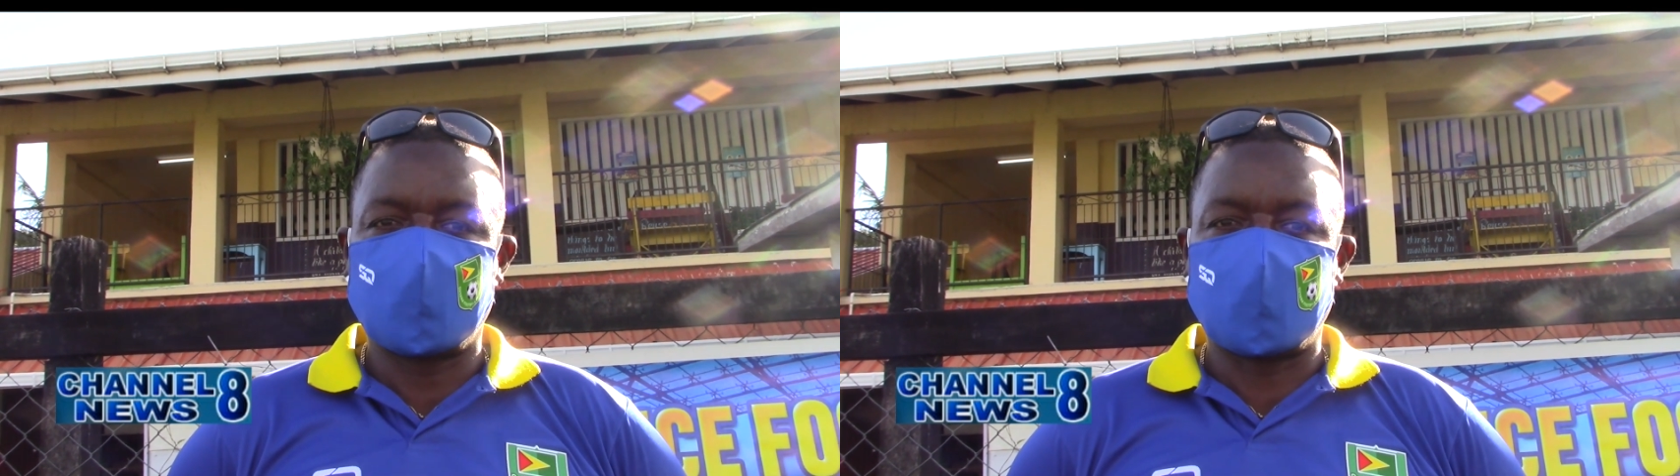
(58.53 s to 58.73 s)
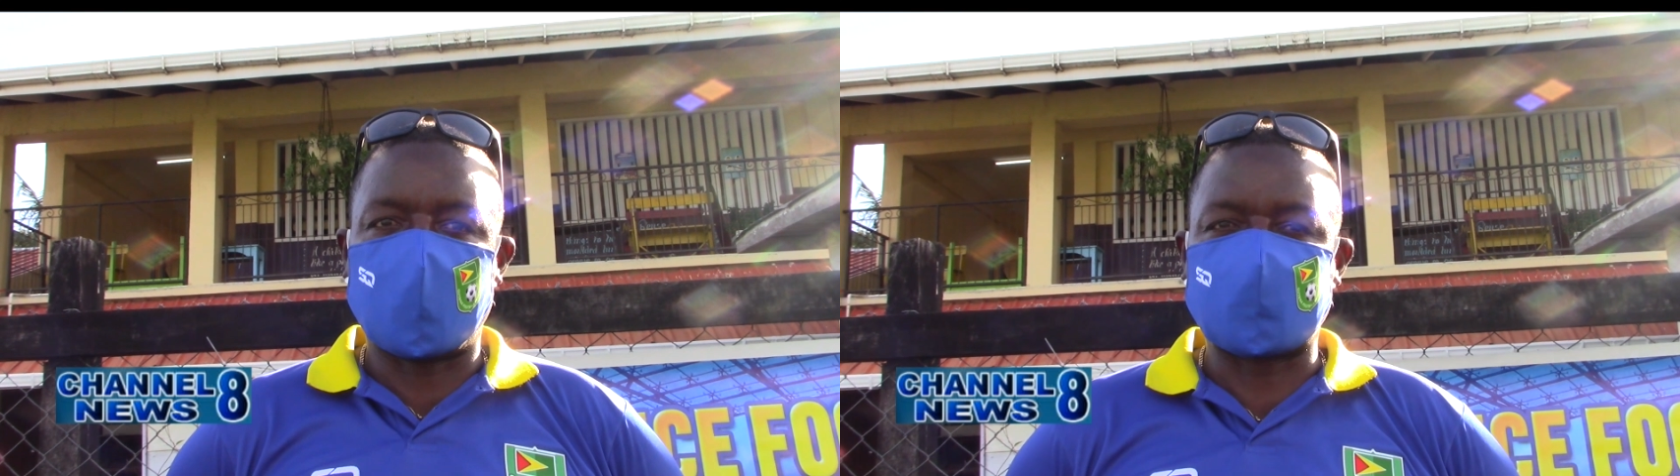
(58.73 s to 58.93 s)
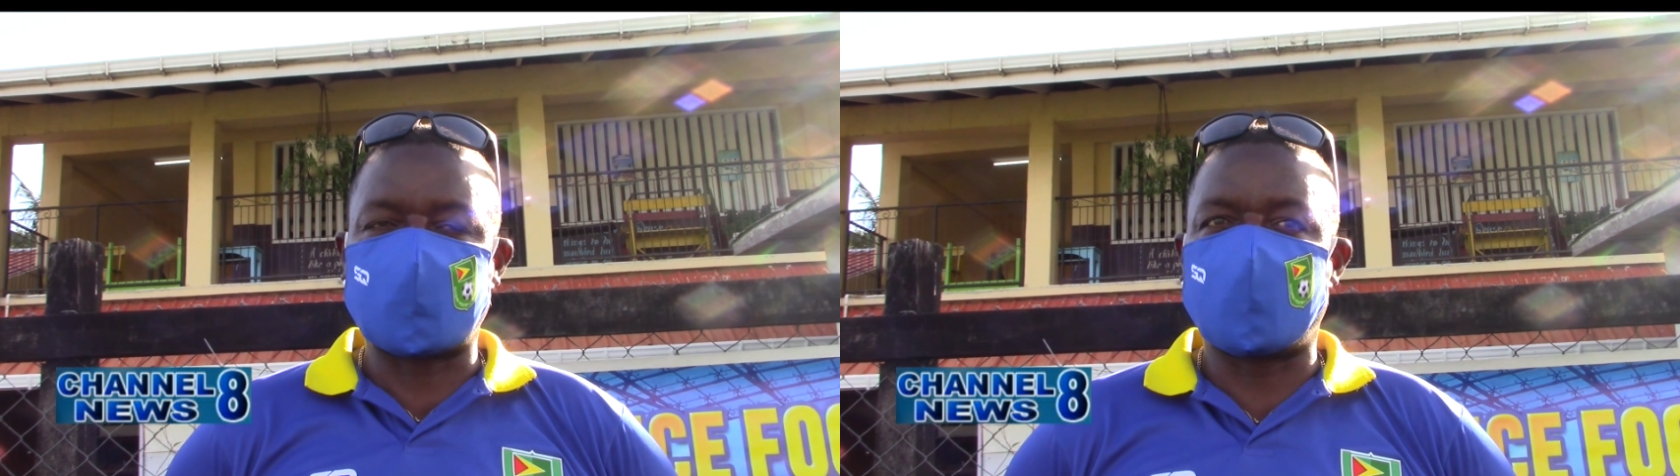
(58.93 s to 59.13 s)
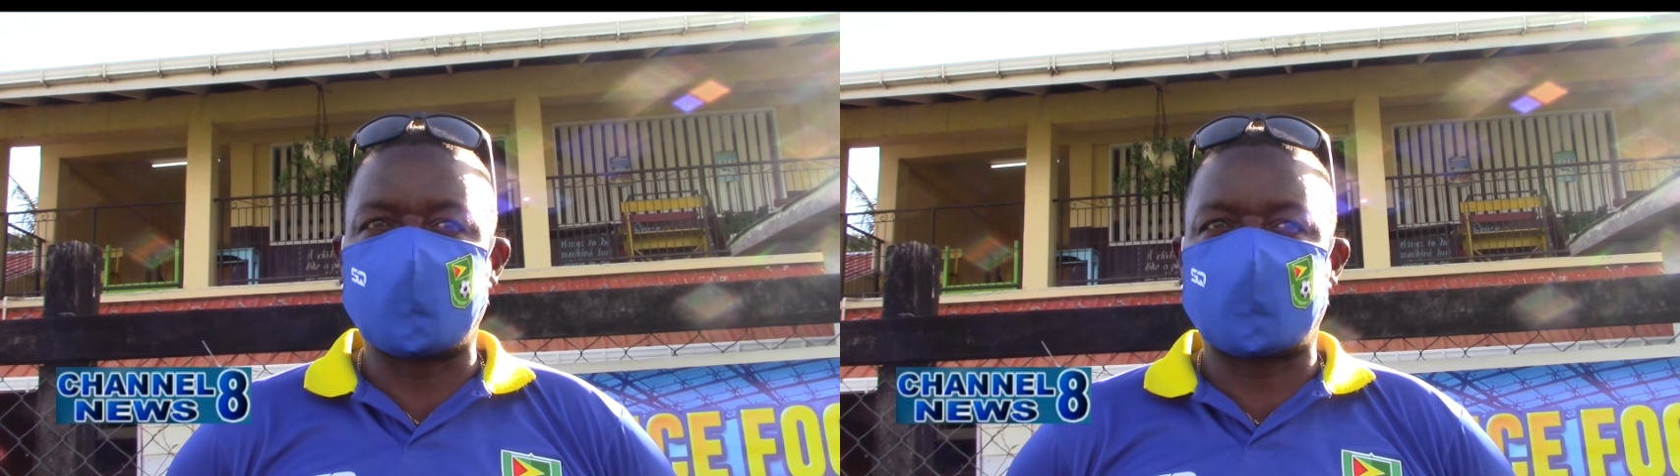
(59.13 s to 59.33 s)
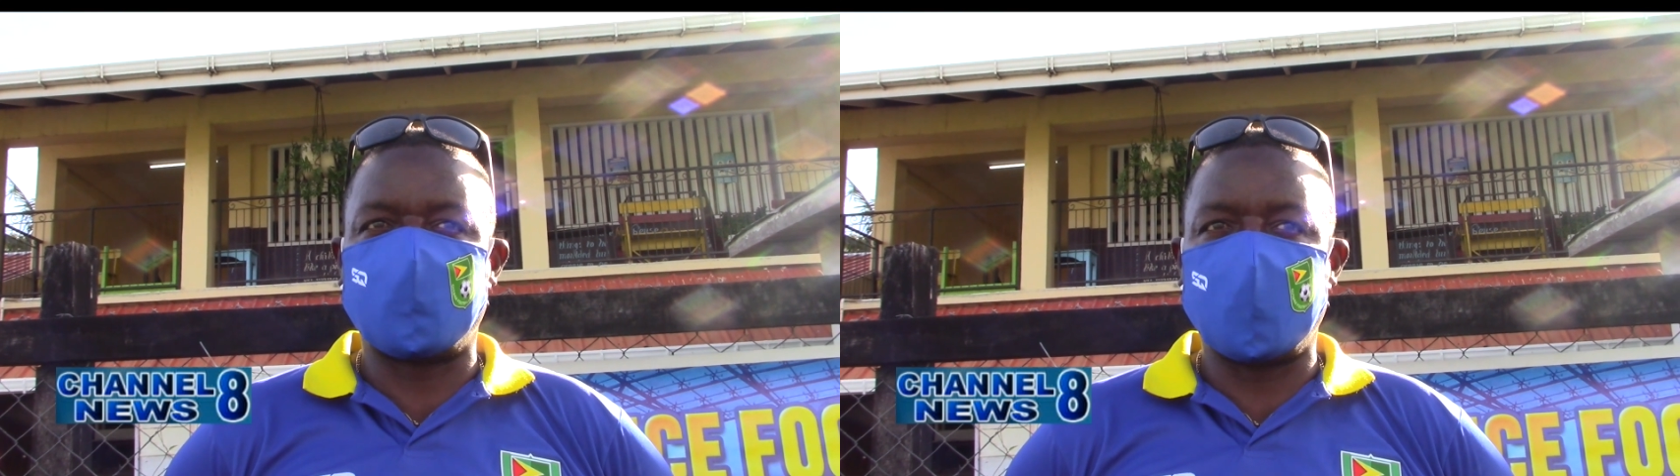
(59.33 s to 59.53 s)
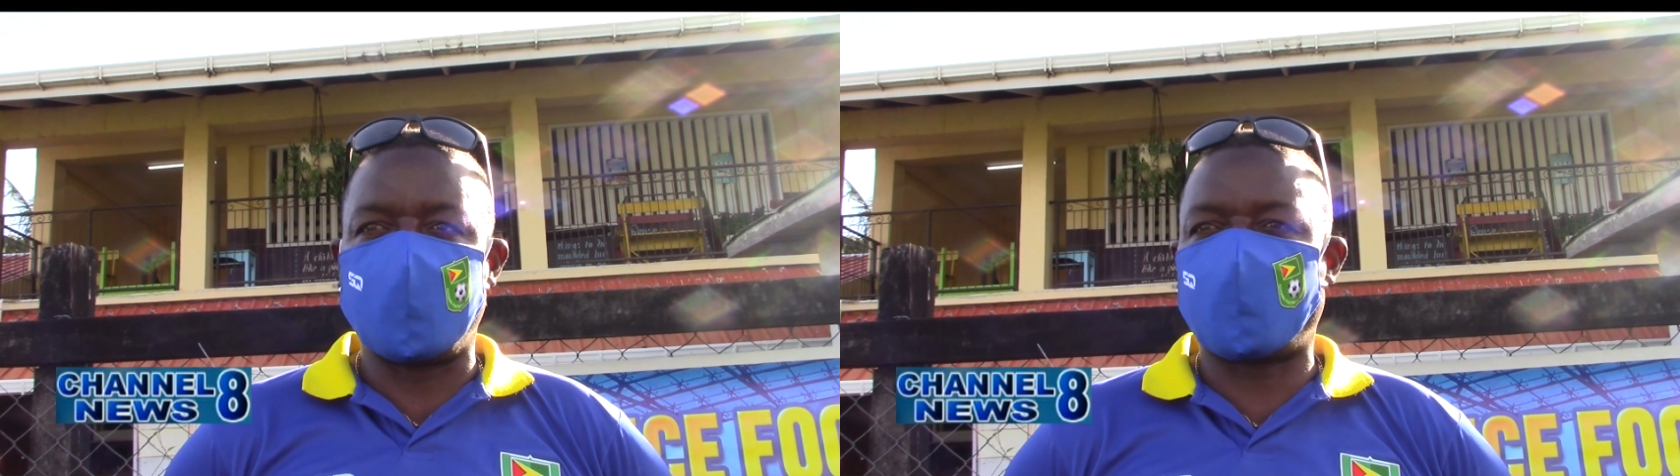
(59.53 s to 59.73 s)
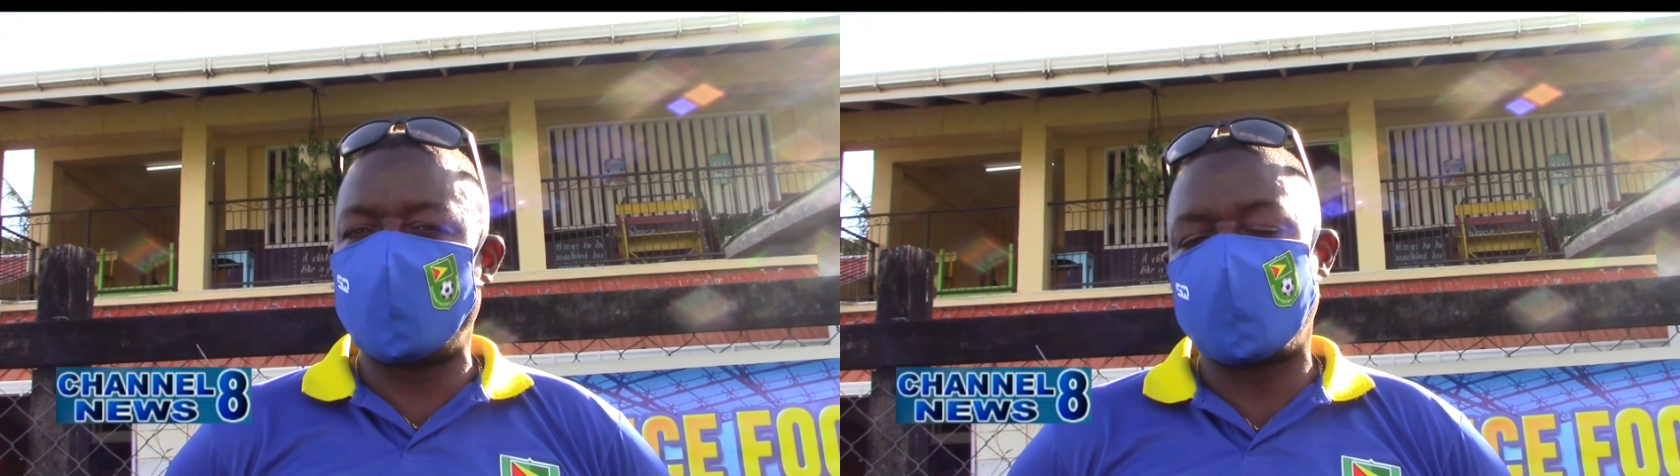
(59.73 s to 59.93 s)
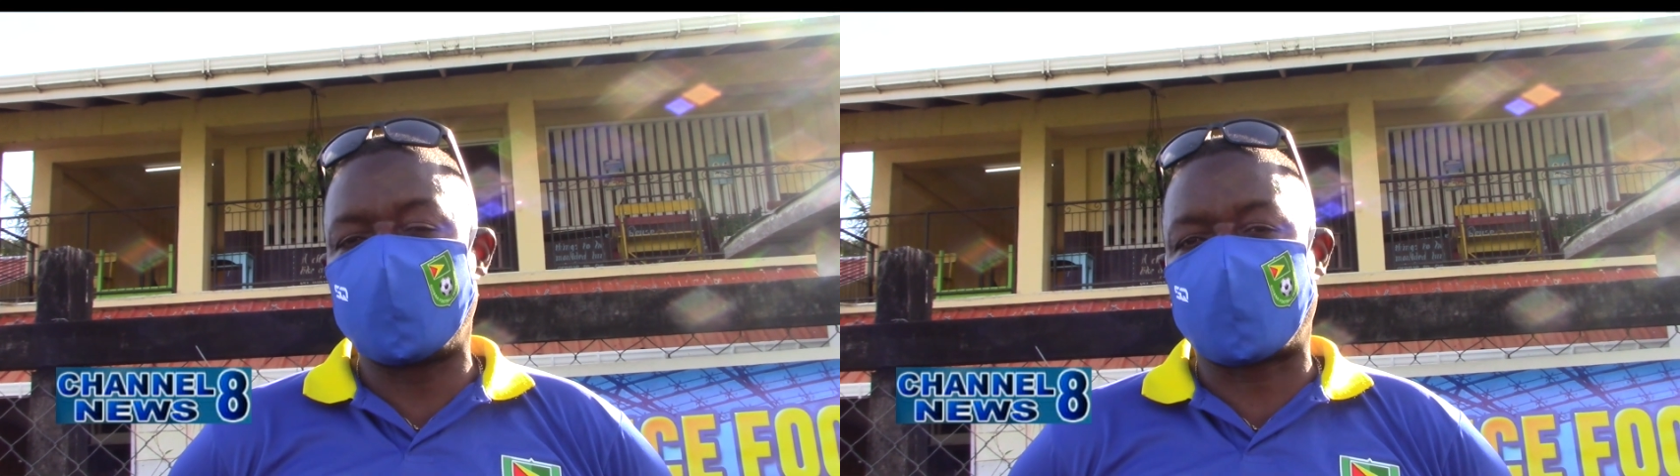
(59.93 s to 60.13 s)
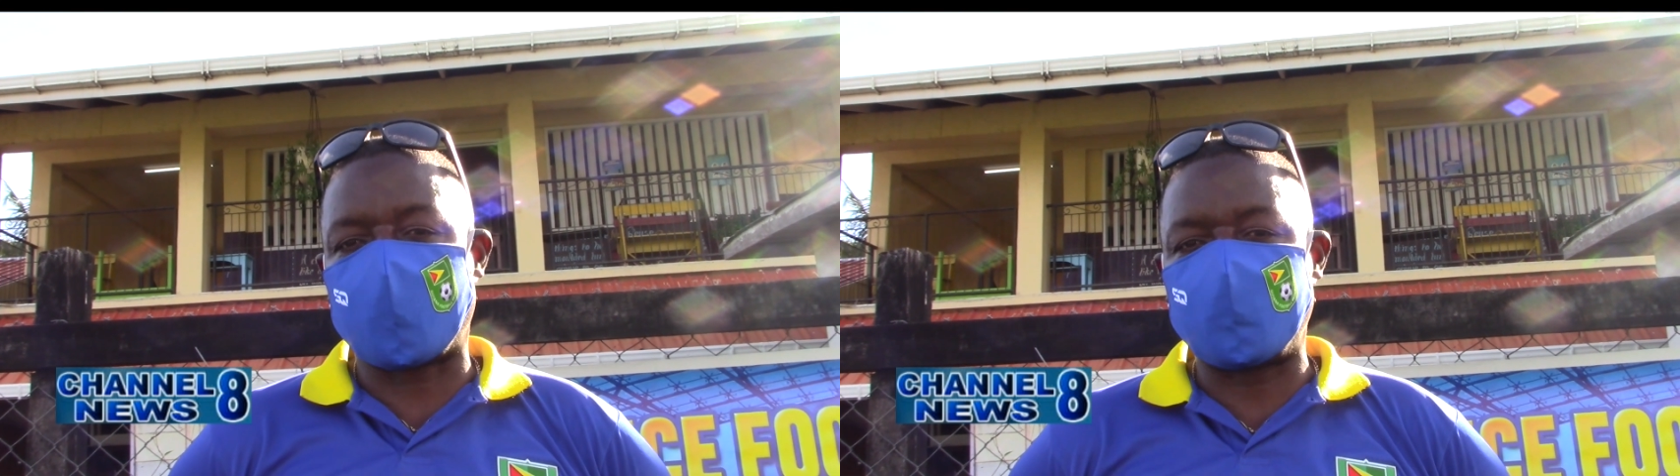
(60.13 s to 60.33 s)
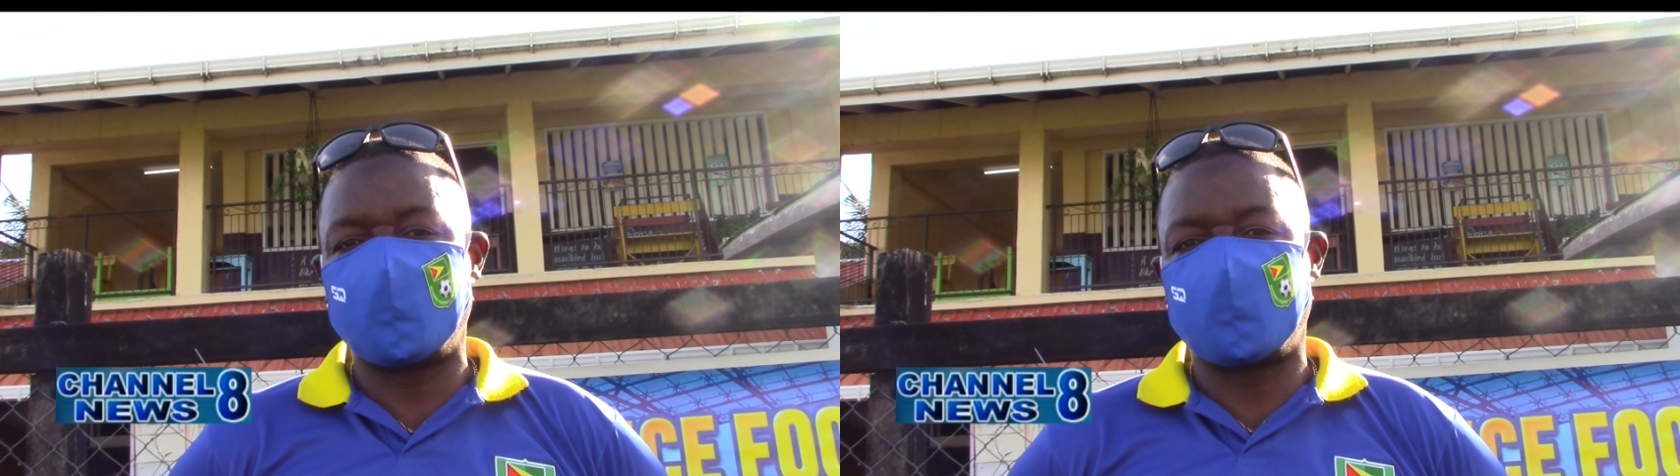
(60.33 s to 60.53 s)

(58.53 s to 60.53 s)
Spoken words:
are supposed to be the cream of the crop